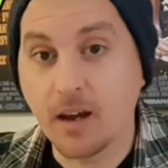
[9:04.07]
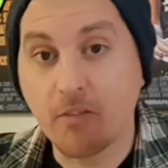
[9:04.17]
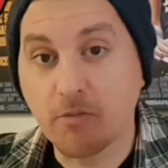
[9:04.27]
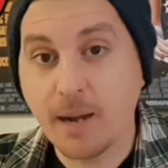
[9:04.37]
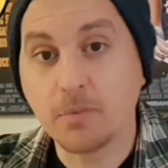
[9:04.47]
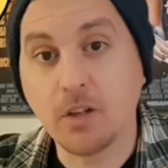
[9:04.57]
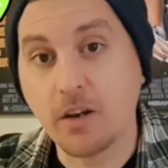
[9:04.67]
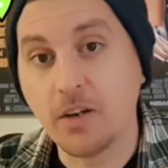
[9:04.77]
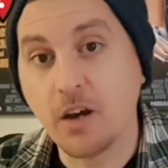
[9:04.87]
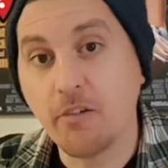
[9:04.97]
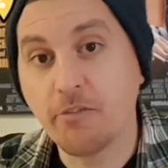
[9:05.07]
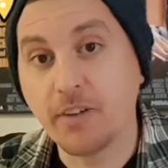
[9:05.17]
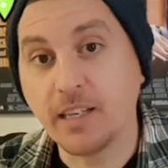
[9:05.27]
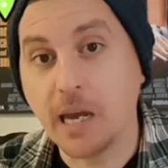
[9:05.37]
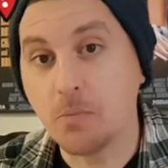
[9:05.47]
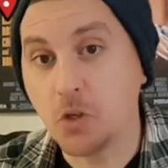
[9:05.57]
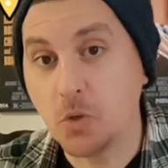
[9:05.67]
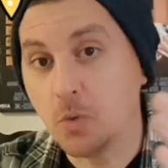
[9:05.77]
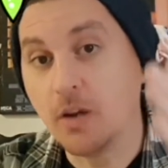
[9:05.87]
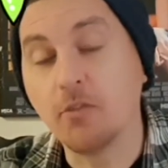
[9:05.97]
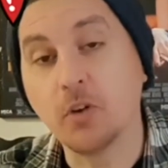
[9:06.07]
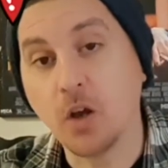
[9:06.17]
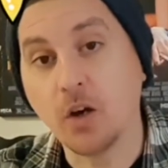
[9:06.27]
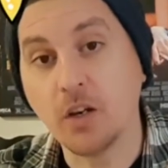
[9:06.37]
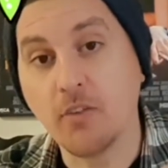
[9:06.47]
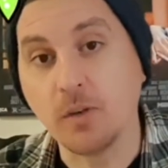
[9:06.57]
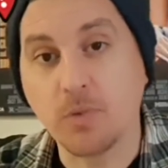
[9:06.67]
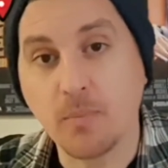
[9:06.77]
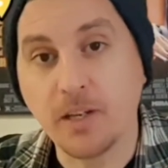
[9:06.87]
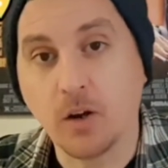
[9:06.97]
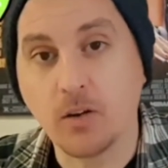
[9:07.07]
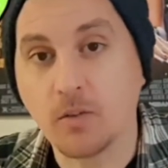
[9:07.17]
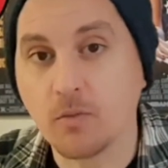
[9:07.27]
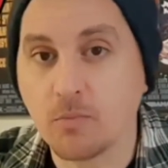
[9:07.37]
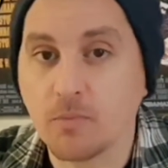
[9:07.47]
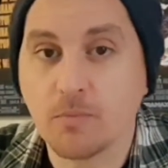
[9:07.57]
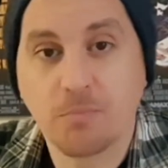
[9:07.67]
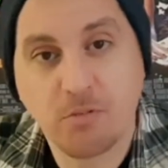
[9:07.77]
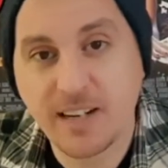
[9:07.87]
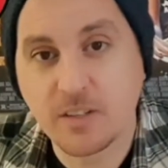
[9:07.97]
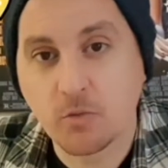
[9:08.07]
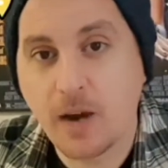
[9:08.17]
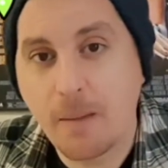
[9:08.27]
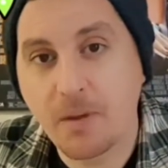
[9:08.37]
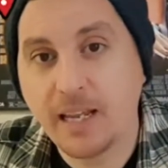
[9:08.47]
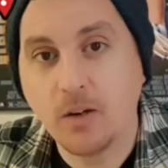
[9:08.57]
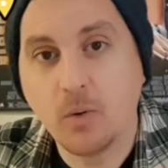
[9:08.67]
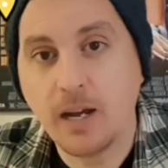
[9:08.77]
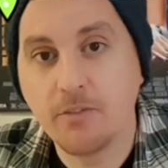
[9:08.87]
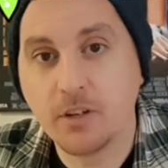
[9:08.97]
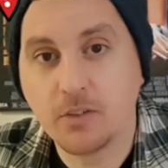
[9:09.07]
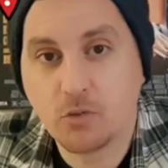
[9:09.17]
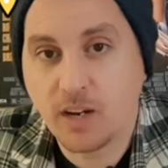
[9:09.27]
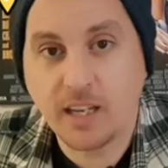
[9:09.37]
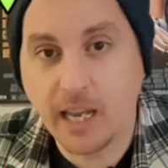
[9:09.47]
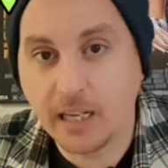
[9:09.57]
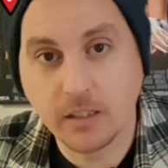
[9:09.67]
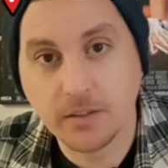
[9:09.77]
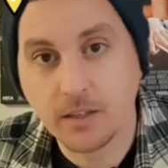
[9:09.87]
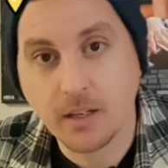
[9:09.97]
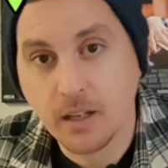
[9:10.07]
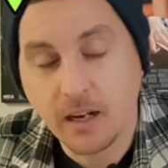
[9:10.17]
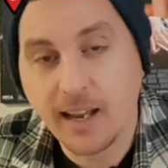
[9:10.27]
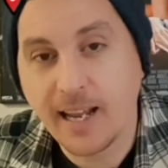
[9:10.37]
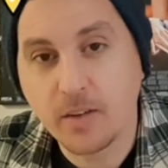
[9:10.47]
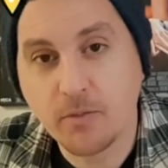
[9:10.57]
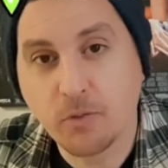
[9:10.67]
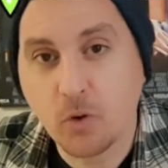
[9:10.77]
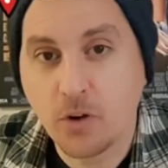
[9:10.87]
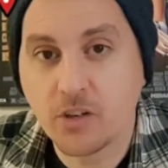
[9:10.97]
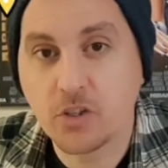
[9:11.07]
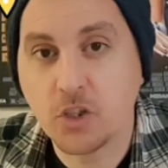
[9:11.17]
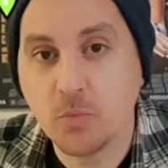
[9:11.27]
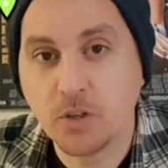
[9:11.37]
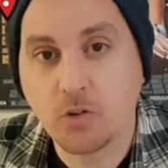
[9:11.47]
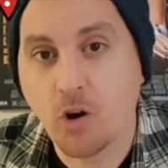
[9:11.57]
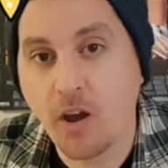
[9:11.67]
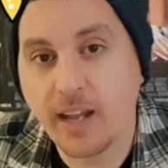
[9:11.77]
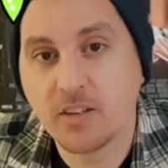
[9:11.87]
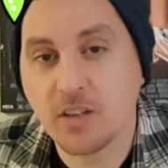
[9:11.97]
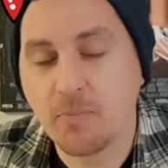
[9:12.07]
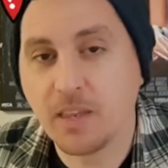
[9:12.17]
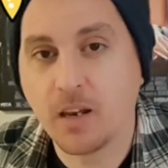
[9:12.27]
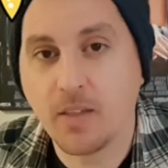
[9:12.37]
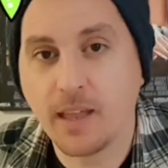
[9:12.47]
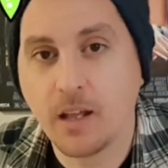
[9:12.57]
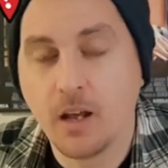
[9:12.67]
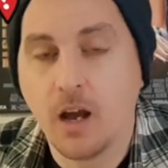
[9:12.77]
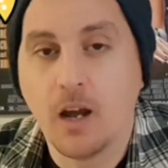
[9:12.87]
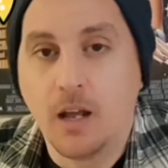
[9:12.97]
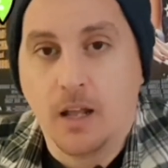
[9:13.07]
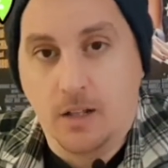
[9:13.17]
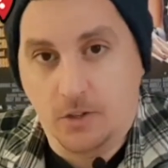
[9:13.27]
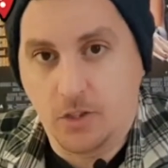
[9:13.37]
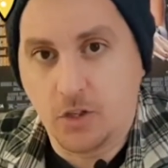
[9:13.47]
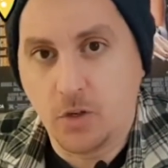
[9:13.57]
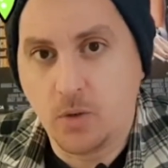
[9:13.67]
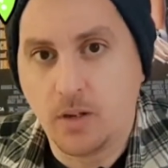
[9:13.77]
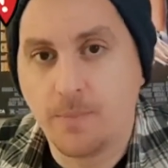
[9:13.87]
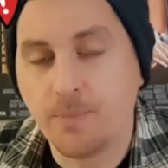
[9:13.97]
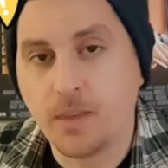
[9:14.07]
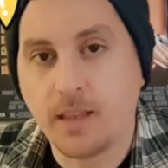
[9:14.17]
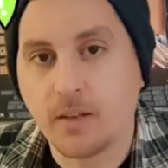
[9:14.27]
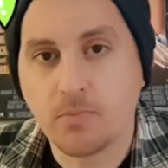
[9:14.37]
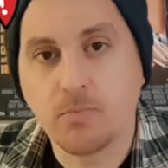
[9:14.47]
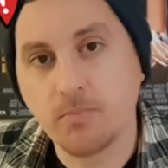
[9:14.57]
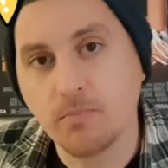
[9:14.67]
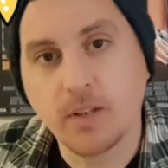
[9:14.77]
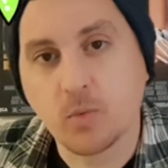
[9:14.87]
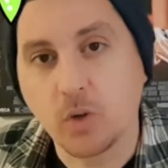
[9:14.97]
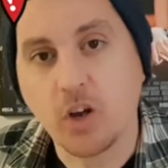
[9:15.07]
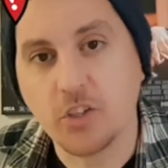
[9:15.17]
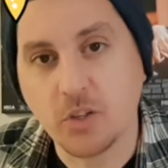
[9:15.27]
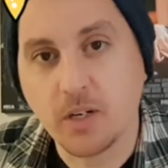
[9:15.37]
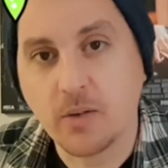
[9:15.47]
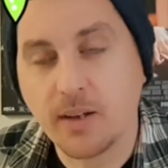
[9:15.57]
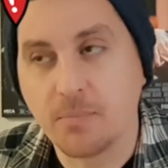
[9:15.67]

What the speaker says: I've rambled on enough and kept you for long enough. You've probably got present wrapping or whatever, drinking and laying on the floor in a stupor crying or something like that to do. That's what I do anyway.